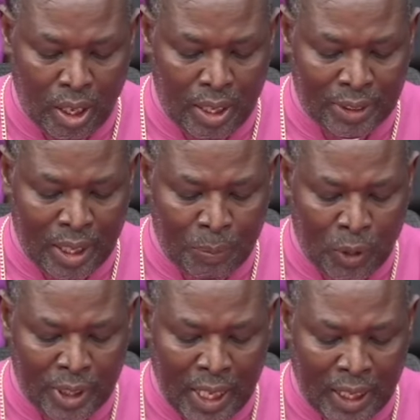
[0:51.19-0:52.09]
and
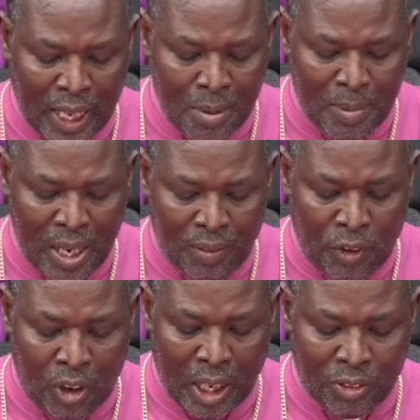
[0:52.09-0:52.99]
support their clamor
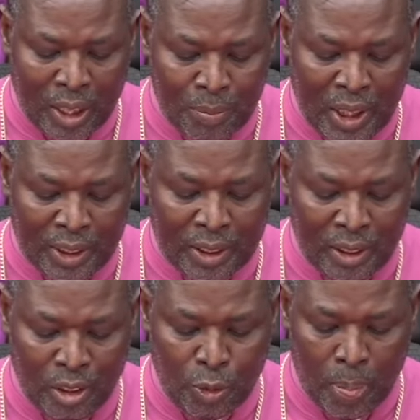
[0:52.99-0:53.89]
for accountability,